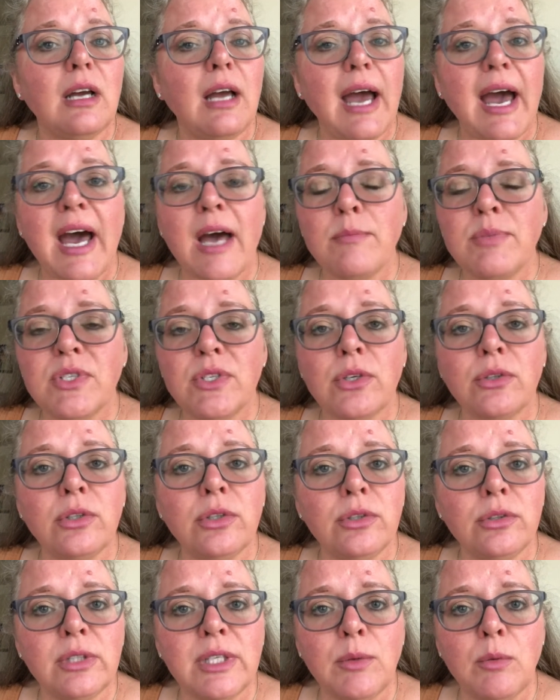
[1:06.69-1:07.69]

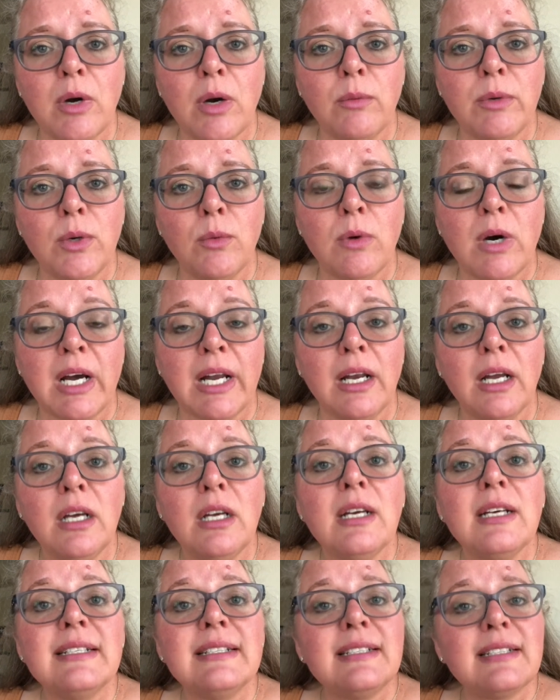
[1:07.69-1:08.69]
Absolutely what we want.
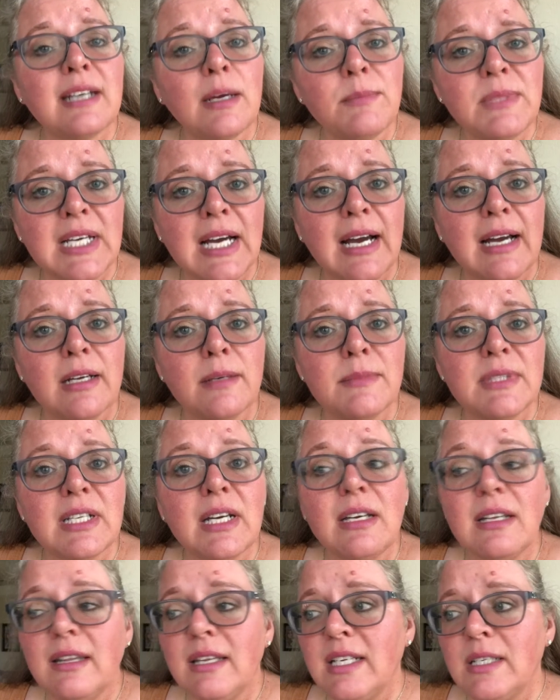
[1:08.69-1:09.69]
Sometimes
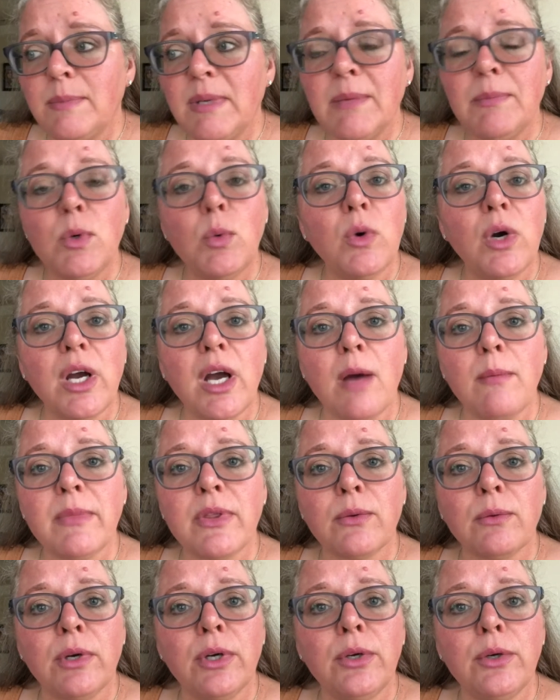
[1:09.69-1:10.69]
these people will come
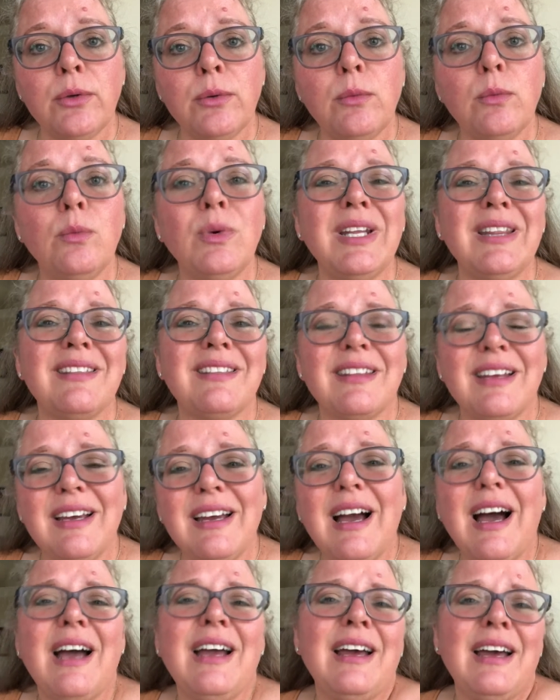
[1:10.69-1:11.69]
through with,
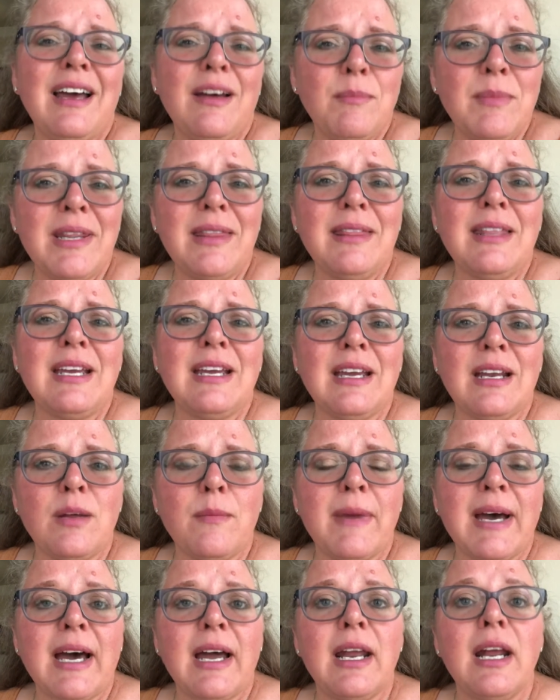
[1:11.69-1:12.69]
I've been thinking
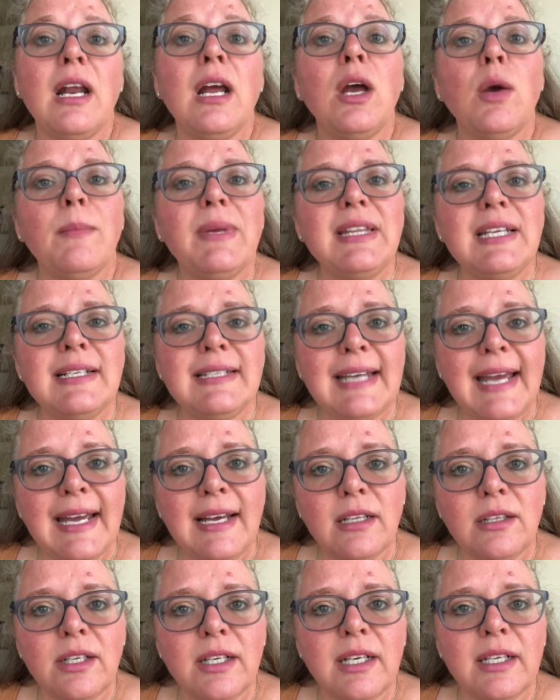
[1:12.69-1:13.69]
about it, but they take a
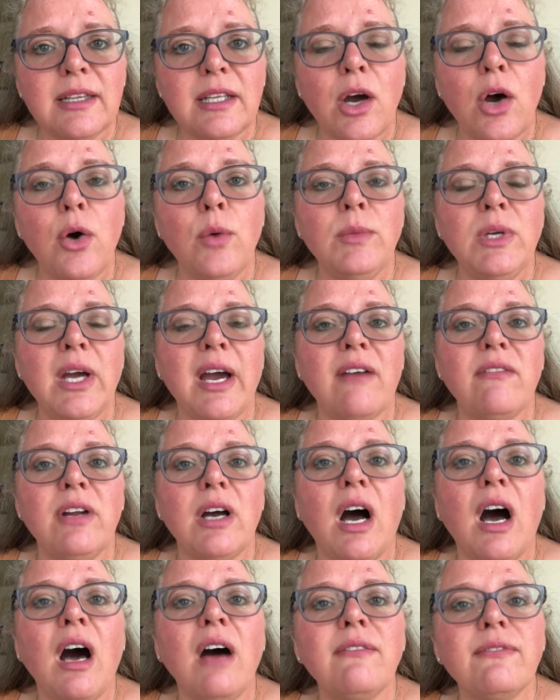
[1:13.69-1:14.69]
look at the home you have to
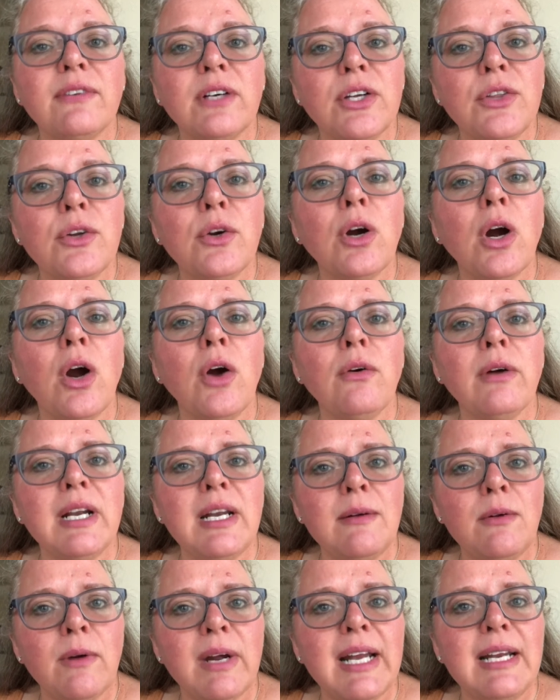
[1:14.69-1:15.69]
offer and they're
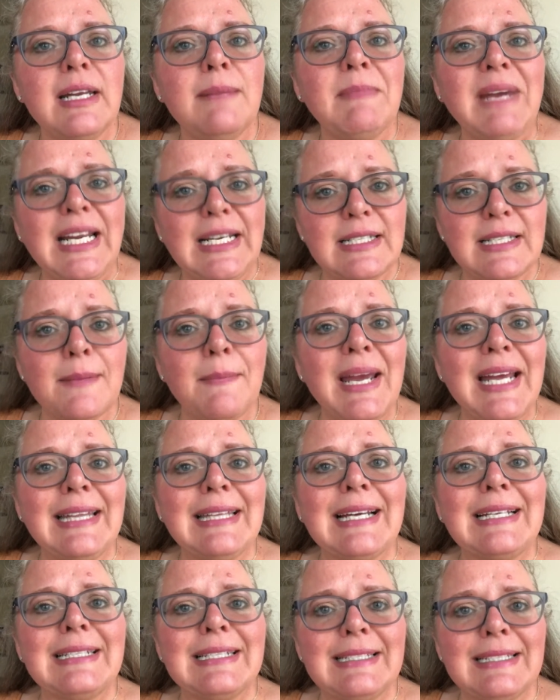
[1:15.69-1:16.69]
already ready to make
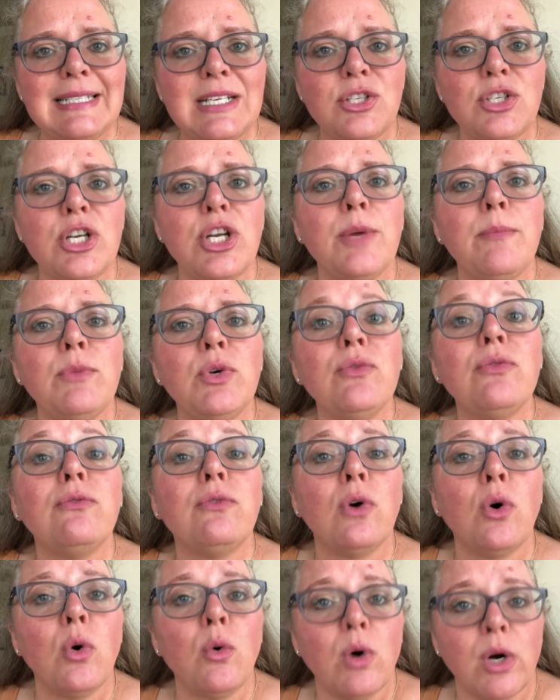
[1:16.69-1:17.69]
that decision and move
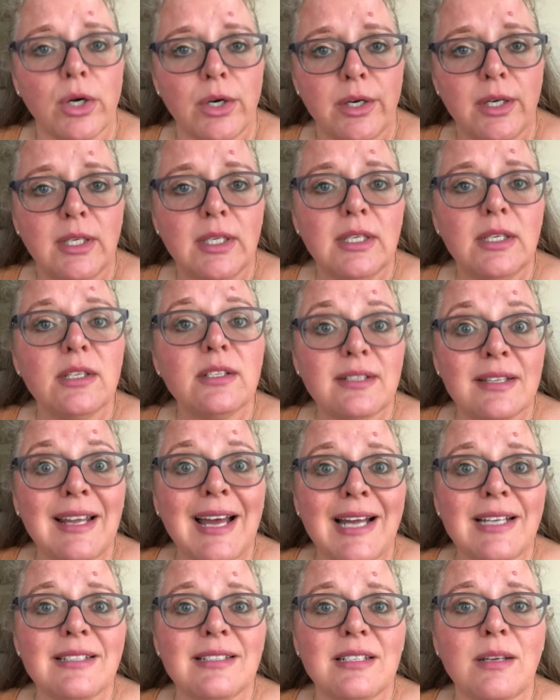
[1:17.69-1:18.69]
forward. And
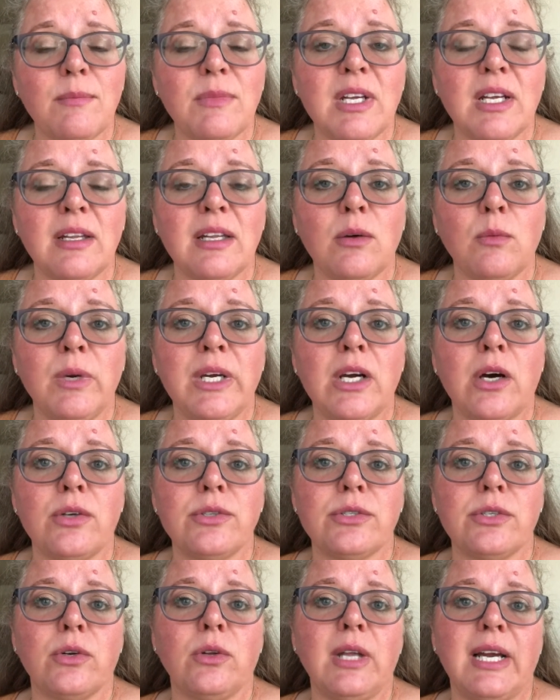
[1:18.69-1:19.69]
that's something that we
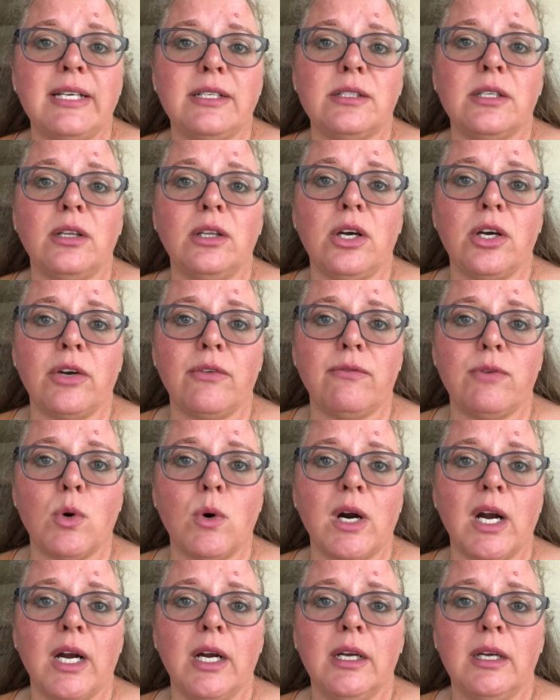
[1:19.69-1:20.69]
also like to look
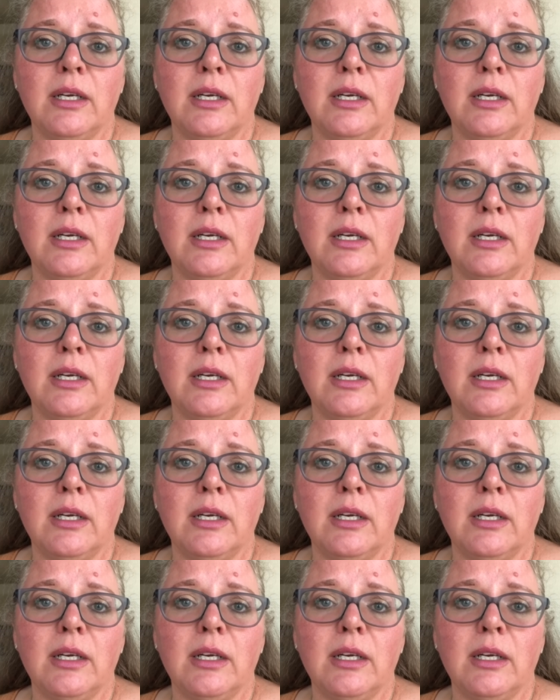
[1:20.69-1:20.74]
for.